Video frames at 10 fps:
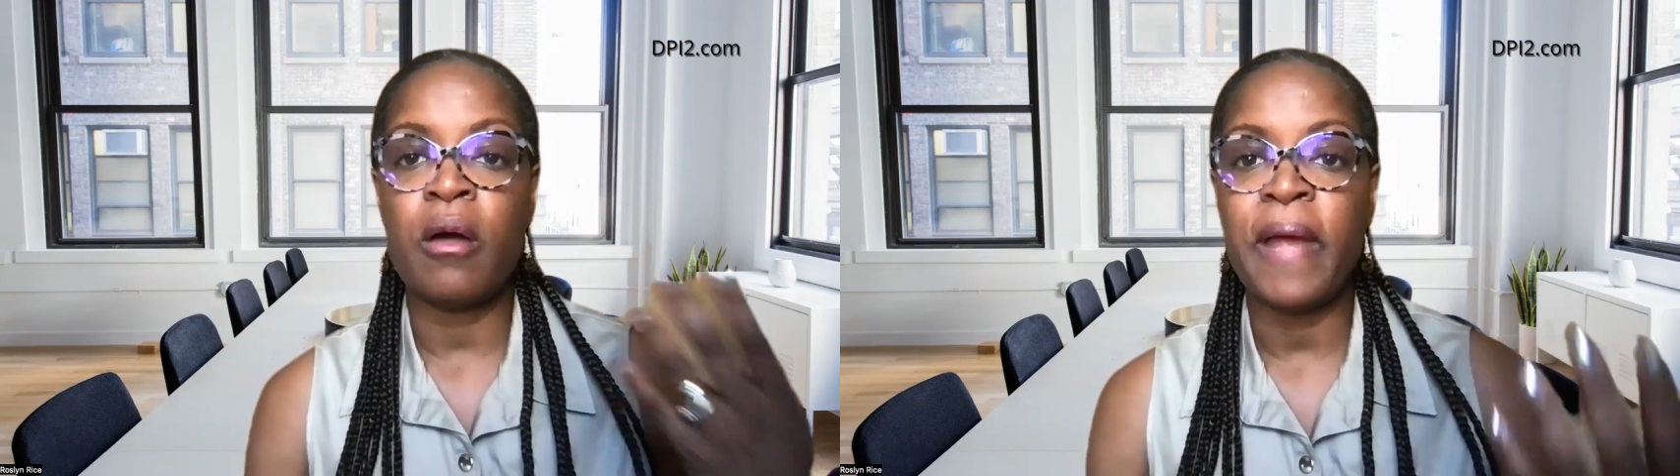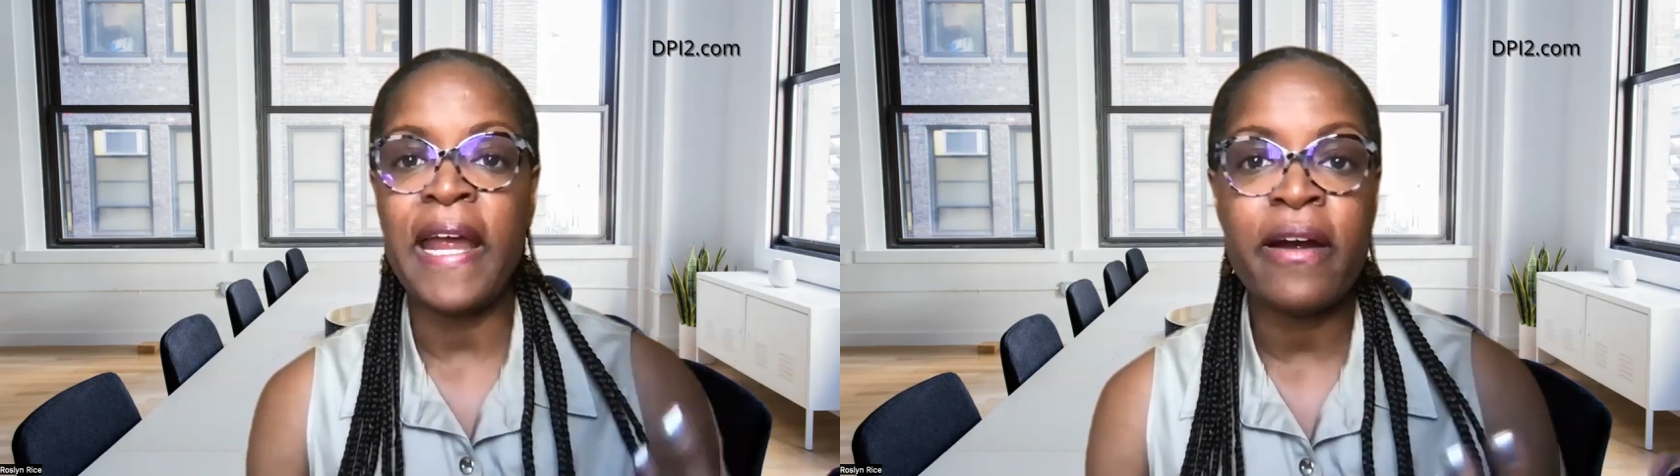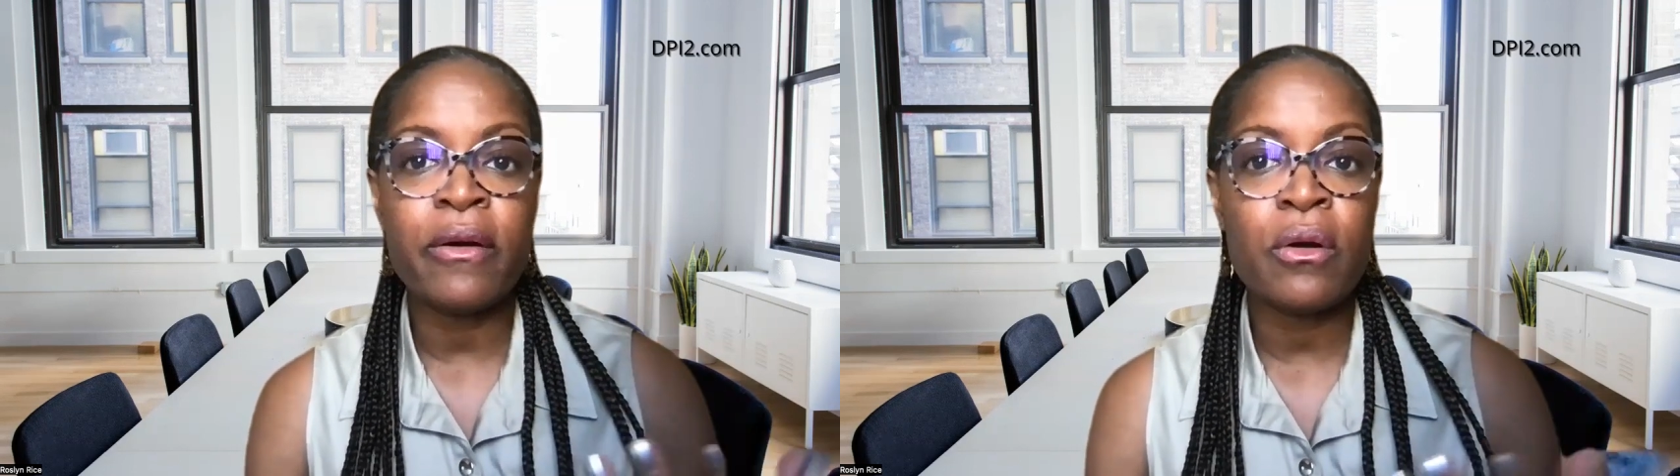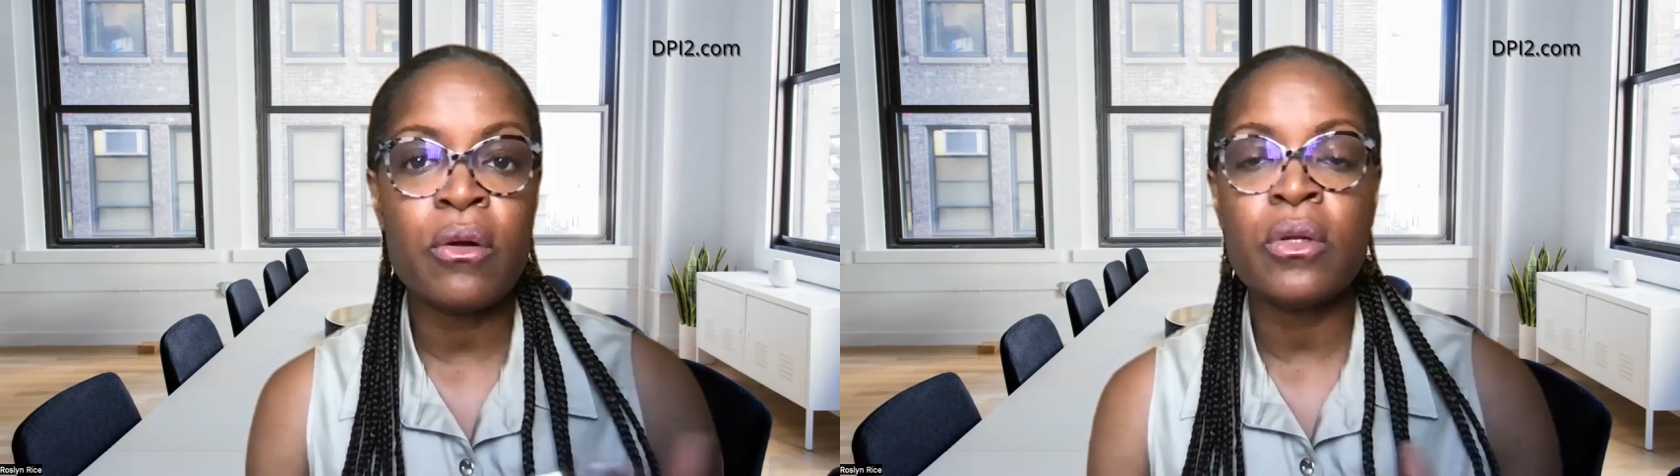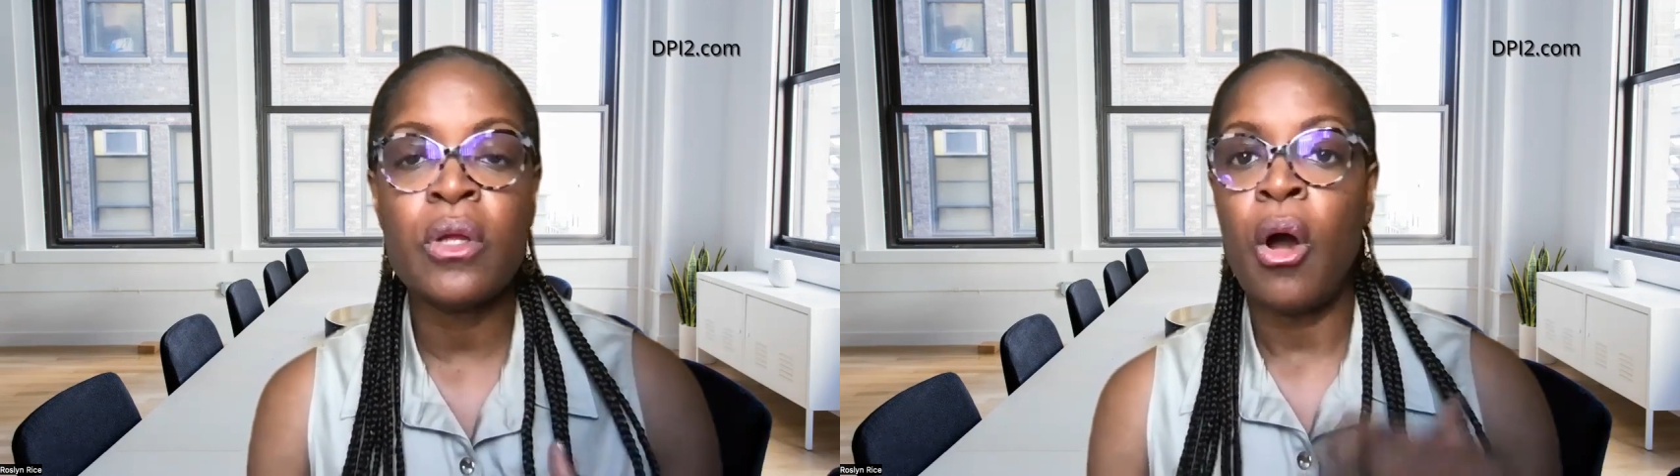
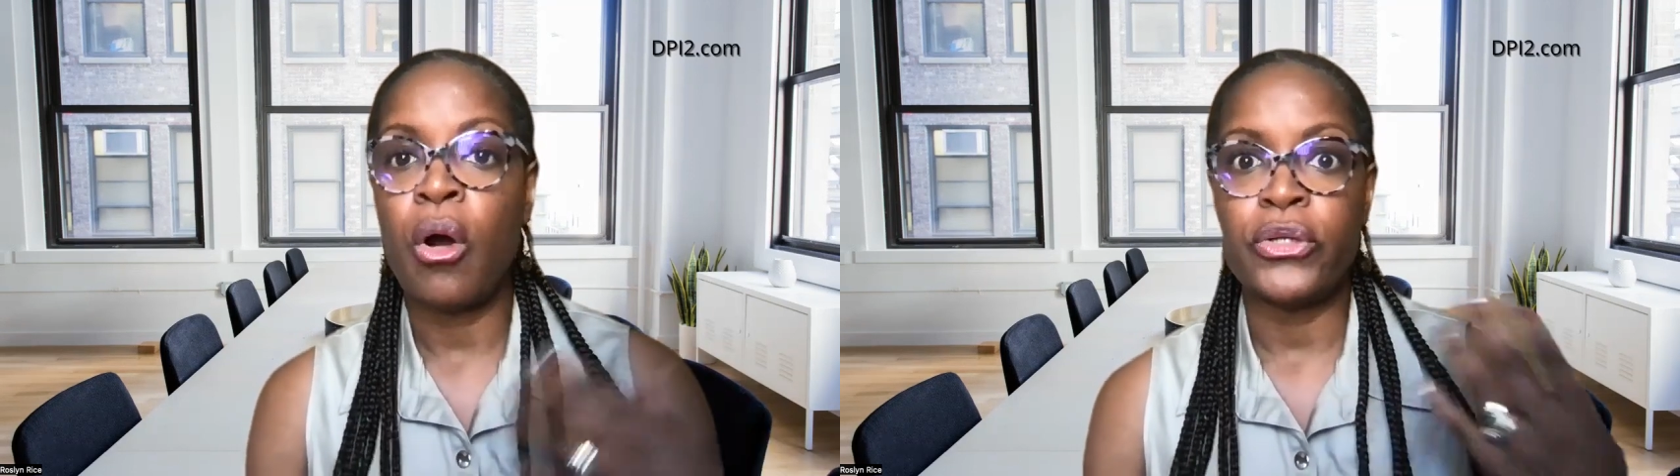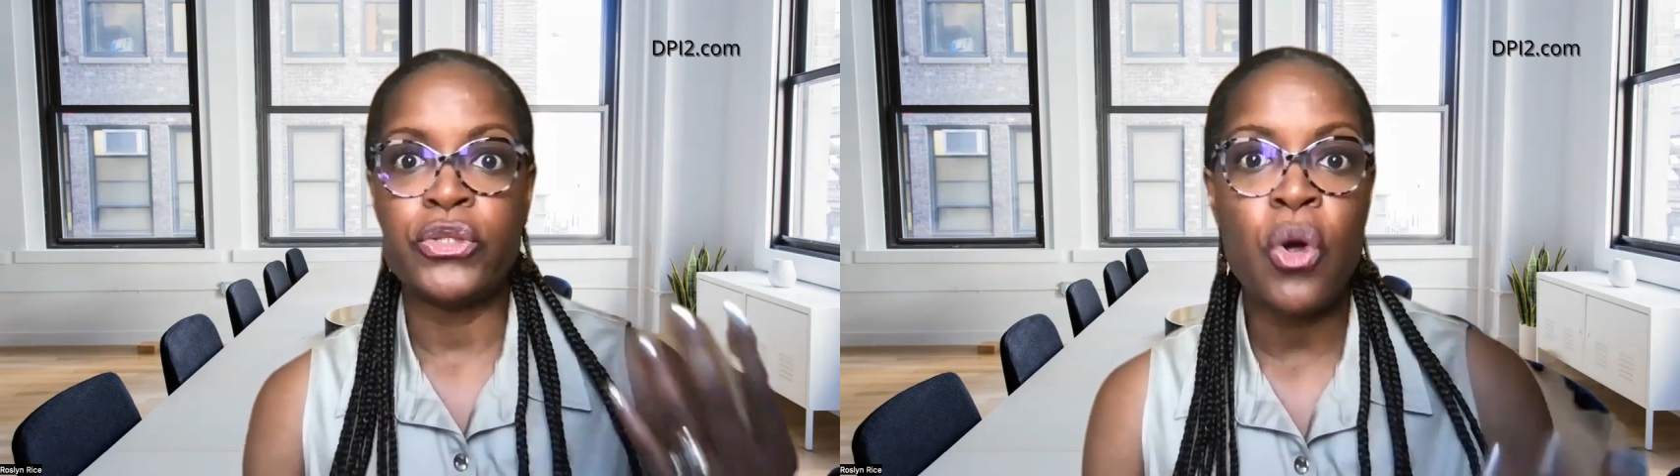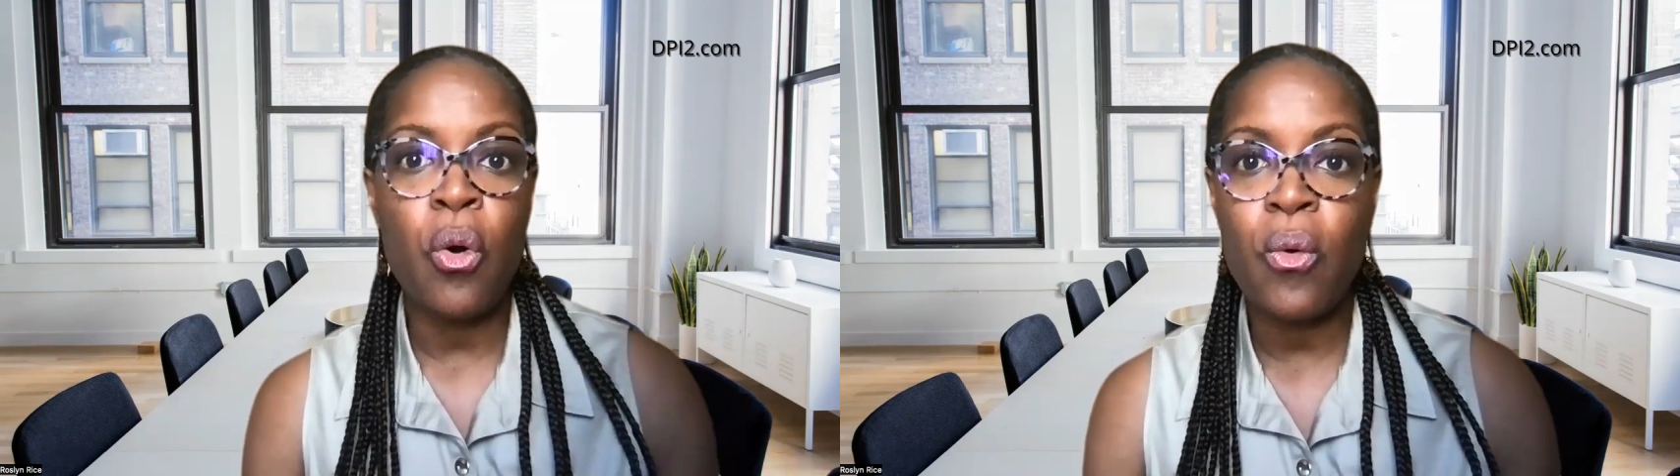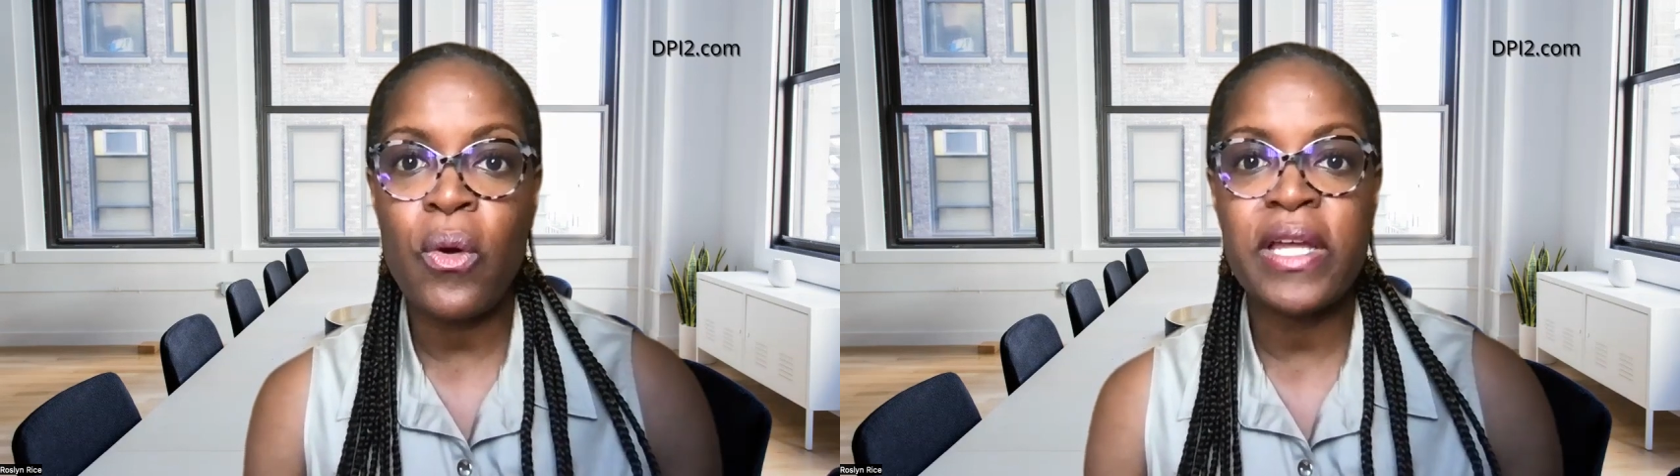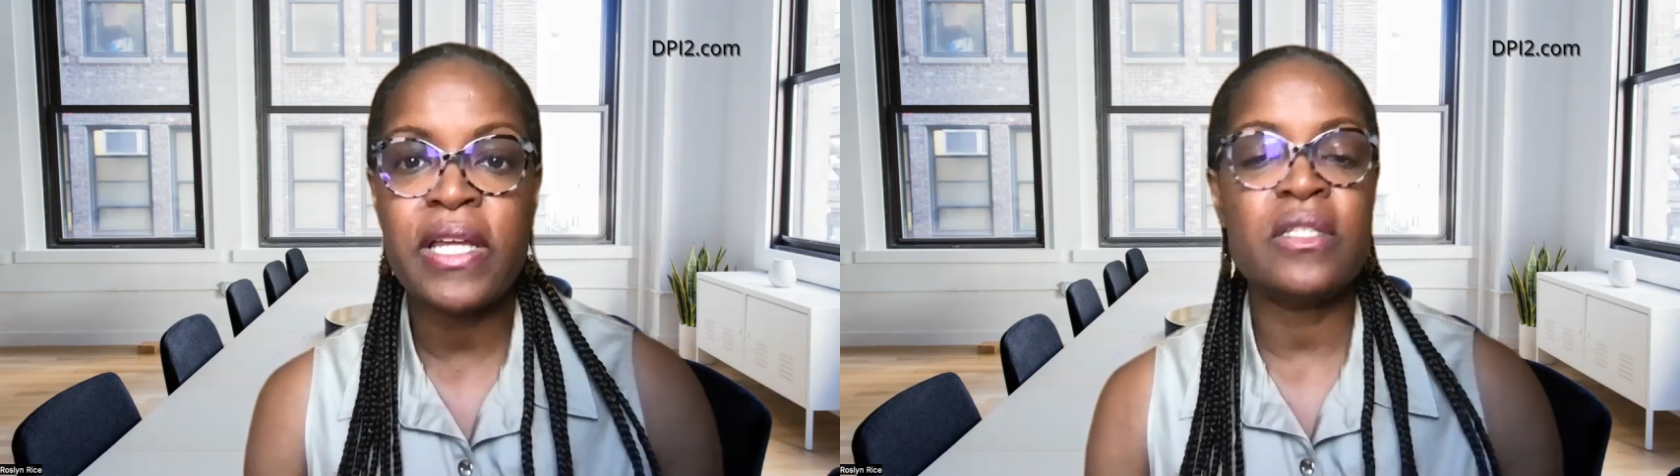apparel or
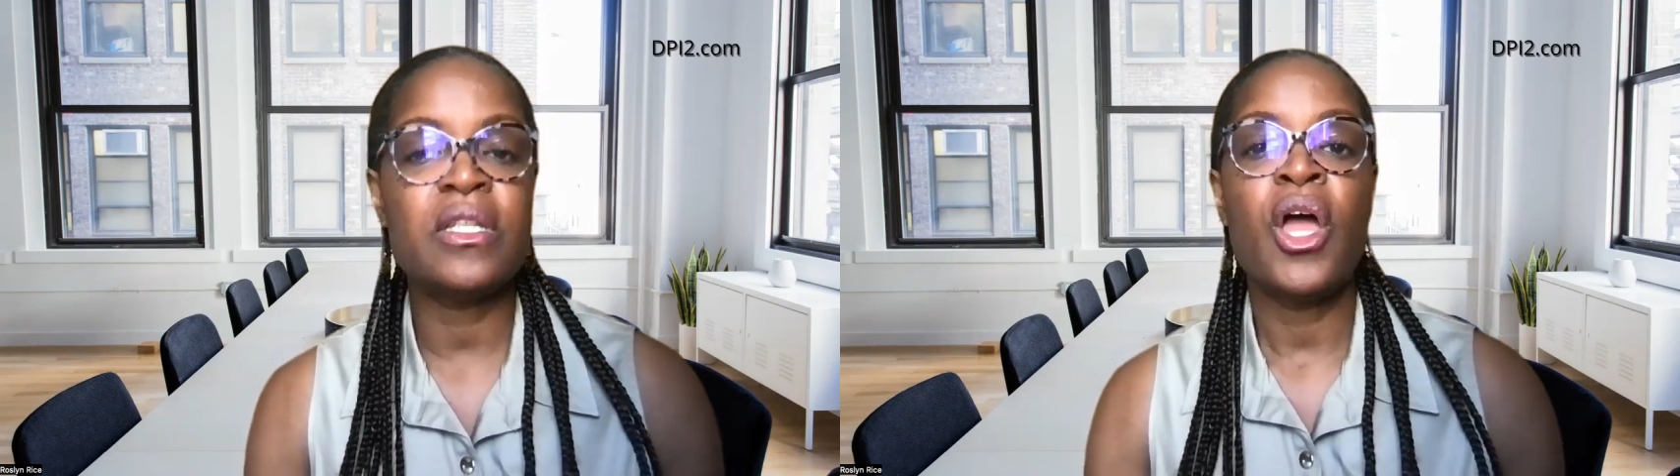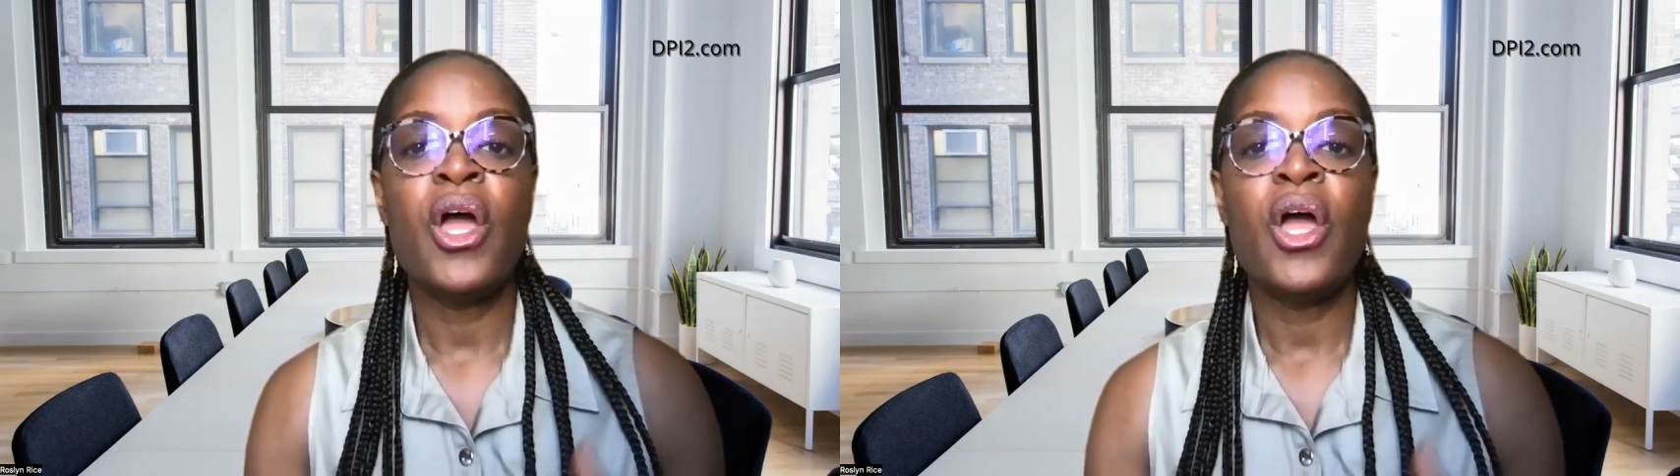toys,